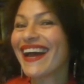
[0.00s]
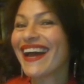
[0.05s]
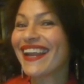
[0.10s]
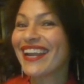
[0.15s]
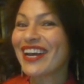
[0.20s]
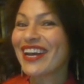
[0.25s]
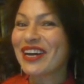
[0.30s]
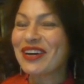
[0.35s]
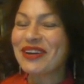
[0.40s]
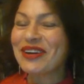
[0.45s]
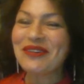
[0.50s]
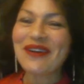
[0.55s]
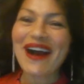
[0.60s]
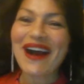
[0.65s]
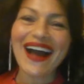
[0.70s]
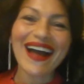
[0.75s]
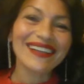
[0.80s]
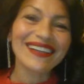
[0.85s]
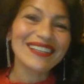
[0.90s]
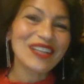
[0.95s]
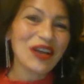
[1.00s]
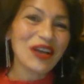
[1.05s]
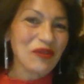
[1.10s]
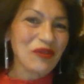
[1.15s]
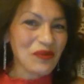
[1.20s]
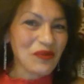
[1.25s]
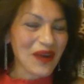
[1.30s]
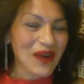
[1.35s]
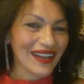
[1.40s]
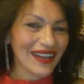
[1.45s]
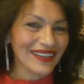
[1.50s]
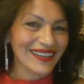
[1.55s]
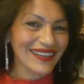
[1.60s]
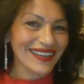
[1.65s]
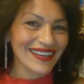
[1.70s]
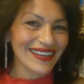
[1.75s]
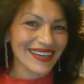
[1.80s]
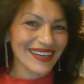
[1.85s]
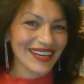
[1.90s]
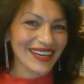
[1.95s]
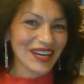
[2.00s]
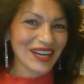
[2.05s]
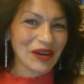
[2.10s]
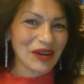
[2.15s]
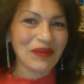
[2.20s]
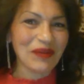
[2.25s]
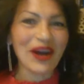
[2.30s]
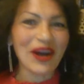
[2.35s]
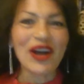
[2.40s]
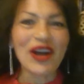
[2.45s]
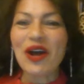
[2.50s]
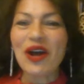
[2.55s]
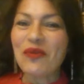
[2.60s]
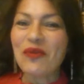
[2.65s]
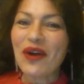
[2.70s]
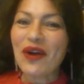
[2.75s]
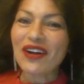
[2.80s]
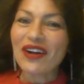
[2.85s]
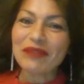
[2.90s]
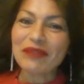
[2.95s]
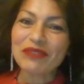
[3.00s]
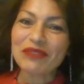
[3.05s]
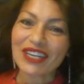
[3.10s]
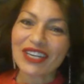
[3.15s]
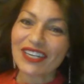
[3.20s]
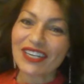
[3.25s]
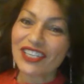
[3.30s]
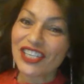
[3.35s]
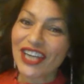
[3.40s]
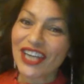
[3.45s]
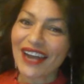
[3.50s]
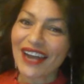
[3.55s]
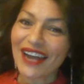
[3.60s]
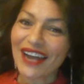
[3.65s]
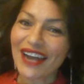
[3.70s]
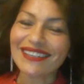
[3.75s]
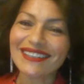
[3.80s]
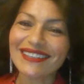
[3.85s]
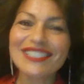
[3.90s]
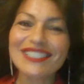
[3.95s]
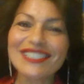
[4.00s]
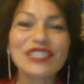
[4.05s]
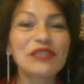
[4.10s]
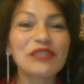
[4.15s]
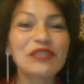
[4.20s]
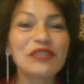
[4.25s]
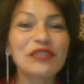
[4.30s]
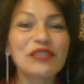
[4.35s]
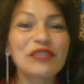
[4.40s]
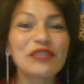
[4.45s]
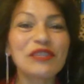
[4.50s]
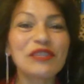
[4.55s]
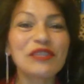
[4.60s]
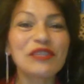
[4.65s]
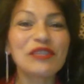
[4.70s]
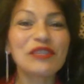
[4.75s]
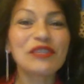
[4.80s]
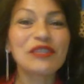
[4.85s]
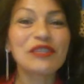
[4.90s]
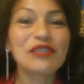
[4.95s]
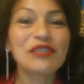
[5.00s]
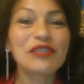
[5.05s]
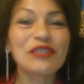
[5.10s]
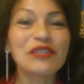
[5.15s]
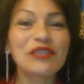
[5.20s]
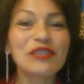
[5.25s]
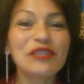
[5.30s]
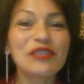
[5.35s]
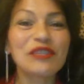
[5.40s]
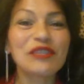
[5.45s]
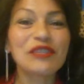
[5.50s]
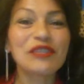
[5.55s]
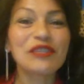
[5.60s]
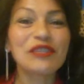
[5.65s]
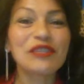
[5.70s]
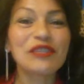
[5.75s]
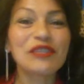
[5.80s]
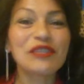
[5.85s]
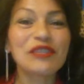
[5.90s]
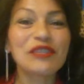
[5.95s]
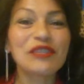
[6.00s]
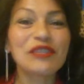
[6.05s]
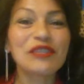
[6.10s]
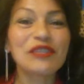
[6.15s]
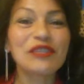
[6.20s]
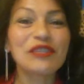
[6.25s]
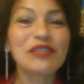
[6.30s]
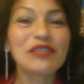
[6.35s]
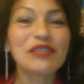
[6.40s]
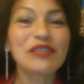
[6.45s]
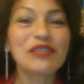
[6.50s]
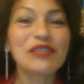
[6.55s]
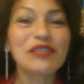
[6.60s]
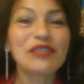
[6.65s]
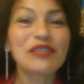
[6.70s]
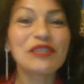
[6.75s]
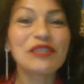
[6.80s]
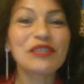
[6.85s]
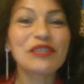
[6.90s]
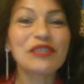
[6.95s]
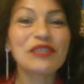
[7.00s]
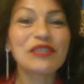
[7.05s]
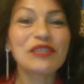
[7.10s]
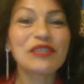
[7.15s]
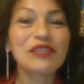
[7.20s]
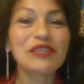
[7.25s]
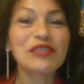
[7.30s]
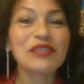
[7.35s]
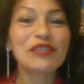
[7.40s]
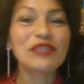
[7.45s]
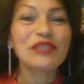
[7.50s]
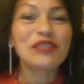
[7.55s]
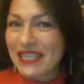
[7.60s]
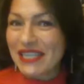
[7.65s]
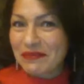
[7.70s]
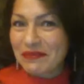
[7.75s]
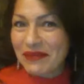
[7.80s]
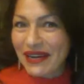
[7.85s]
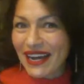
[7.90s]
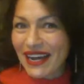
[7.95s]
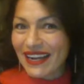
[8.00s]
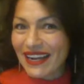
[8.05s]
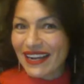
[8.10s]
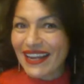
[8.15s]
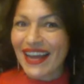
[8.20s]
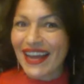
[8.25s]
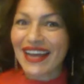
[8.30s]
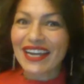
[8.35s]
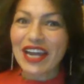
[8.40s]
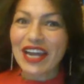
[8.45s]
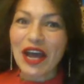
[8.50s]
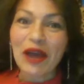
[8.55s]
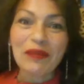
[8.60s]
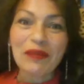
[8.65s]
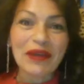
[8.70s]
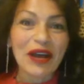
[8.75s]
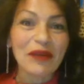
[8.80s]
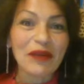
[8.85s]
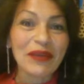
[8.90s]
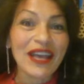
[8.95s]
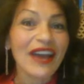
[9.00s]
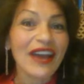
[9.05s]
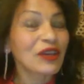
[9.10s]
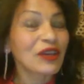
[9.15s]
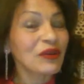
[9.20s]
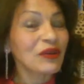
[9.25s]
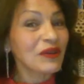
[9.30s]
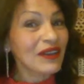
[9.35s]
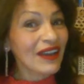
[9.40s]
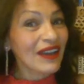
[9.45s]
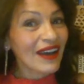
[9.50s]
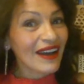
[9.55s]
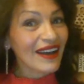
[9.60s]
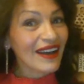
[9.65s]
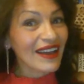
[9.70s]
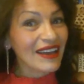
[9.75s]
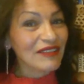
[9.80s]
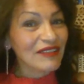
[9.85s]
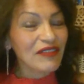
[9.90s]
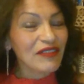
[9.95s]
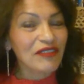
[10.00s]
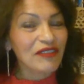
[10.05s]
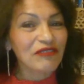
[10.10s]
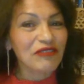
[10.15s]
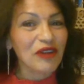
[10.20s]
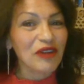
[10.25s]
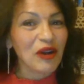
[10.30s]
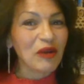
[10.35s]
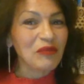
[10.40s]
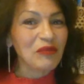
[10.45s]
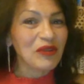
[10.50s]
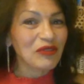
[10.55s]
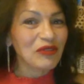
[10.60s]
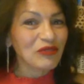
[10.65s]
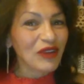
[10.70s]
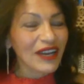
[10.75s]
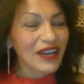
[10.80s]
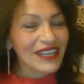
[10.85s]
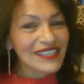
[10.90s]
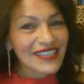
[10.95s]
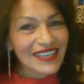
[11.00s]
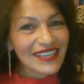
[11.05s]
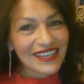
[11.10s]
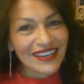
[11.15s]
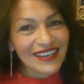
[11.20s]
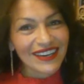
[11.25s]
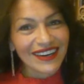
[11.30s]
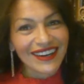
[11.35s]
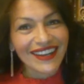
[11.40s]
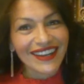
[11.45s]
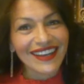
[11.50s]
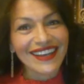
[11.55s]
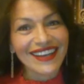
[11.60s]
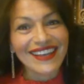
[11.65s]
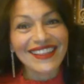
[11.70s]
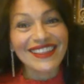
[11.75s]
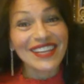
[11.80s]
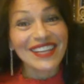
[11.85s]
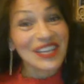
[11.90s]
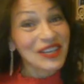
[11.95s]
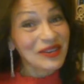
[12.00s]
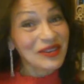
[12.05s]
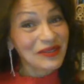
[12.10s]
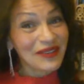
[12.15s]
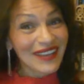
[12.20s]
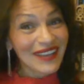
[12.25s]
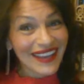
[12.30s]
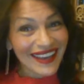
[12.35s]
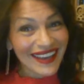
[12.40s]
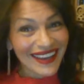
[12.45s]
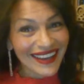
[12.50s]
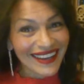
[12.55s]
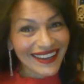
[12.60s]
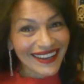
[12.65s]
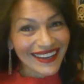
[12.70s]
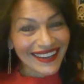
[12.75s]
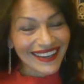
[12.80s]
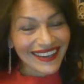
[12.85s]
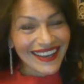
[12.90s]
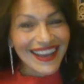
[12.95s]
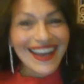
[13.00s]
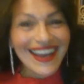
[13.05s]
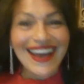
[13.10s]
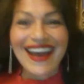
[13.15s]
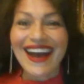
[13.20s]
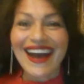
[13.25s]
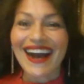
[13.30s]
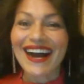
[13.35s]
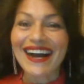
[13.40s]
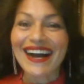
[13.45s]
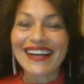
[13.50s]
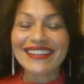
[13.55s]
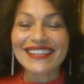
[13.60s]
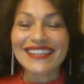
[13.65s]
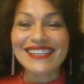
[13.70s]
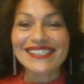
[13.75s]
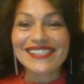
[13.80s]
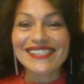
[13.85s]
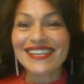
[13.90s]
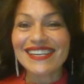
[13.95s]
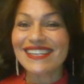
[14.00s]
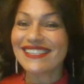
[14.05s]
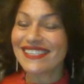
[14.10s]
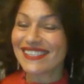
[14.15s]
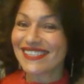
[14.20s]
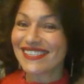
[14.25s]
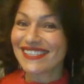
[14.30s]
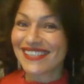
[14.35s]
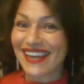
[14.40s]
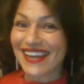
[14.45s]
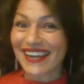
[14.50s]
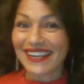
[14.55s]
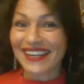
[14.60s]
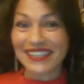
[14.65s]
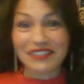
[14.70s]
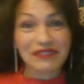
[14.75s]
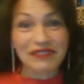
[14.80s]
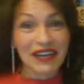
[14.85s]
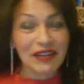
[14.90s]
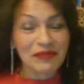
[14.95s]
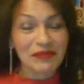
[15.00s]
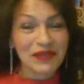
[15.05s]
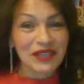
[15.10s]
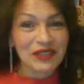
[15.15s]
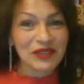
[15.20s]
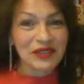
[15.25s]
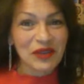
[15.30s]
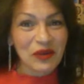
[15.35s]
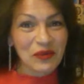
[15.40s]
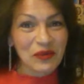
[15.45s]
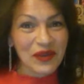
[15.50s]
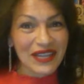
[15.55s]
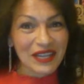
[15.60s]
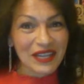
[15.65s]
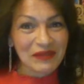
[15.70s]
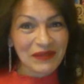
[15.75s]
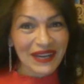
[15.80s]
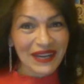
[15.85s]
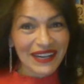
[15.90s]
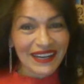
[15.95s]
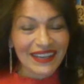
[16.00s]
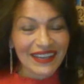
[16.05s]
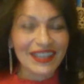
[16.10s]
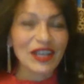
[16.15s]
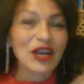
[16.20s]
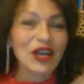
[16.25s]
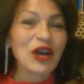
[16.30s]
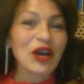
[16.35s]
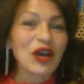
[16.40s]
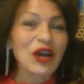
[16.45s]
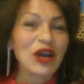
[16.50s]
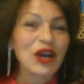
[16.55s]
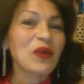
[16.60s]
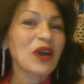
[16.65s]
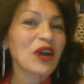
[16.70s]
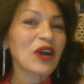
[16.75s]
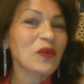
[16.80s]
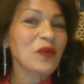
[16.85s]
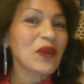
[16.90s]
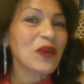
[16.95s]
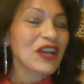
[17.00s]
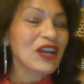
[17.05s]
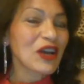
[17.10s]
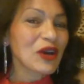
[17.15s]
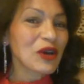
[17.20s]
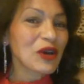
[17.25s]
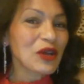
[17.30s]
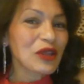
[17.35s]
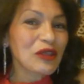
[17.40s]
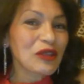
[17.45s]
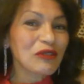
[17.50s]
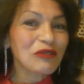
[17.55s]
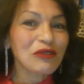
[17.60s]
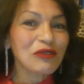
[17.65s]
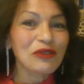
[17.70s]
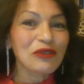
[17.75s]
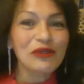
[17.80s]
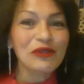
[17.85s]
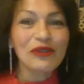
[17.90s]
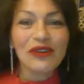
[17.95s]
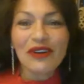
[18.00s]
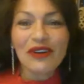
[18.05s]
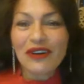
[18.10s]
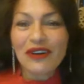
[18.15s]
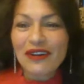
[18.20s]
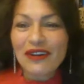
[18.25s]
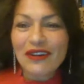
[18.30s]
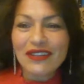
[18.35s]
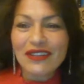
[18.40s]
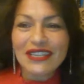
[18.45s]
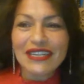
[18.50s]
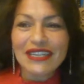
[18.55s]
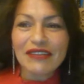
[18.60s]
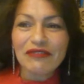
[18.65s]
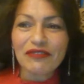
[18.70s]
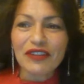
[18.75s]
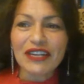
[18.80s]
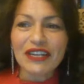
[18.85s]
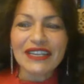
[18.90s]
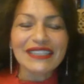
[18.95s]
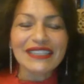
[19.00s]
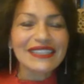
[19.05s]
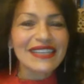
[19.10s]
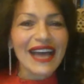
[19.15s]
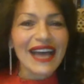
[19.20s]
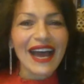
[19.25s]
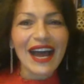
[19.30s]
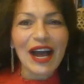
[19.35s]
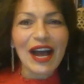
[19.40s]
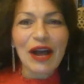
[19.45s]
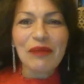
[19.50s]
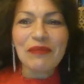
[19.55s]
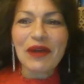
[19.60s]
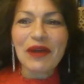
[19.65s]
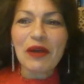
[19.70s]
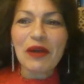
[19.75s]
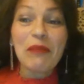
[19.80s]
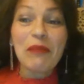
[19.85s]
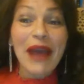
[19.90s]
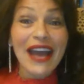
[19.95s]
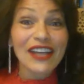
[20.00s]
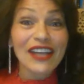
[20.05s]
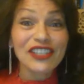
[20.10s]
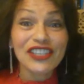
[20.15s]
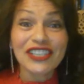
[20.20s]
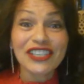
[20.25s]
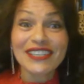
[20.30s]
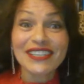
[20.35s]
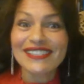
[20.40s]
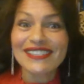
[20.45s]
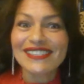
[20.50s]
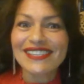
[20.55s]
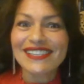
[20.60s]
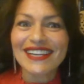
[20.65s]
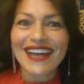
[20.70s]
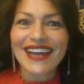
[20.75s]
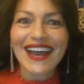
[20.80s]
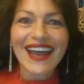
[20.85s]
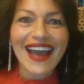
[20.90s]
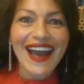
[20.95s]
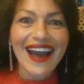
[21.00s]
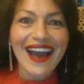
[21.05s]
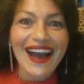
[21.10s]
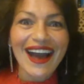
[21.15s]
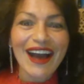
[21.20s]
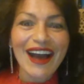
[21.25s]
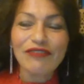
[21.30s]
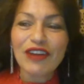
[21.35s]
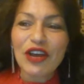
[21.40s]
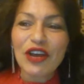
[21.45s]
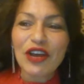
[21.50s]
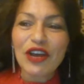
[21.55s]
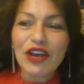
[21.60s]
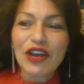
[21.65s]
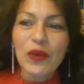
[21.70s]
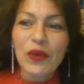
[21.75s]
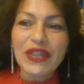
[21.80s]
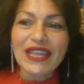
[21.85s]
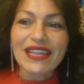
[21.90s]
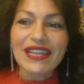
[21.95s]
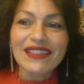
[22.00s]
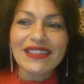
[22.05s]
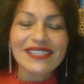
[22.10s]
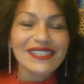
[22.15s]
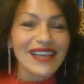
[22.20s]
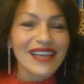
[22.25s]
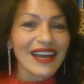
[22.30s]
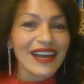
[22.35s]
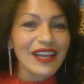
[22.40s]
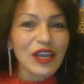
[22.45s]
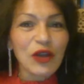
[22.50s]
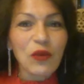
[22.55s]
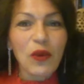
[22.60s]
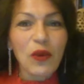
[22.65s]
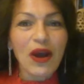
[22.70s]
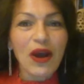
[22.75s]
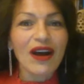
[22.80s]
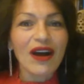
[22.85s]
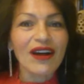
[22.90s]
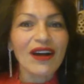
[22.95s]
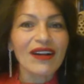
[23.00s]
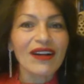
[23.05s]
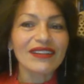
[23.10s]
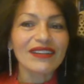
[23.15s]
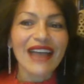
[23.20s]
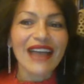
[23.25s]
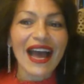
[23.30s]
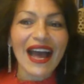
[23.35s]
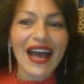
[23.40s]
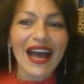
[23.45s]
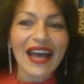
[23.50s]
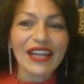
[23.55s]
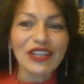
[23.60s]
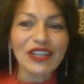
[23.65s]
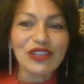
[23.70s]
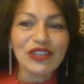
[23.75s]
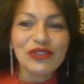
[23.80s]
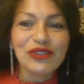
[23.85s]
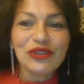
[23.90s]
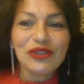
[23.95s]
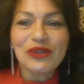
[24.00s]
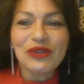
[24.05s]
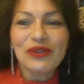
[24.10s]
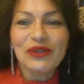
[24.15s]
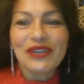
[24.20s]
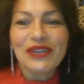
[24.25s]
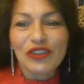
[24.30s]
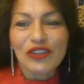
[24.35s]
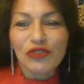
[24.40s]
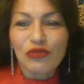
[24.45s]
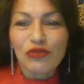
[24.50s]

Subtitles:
Hello and welcome. Welcome to our channel. This is the Bigfoot Outlaw YouTube channel. My name is Inbaal and I'm coming at you live from right here in the UK. This is Psychic Development with Inbaal, where we go through all the different passions that I have within the psychic world and do little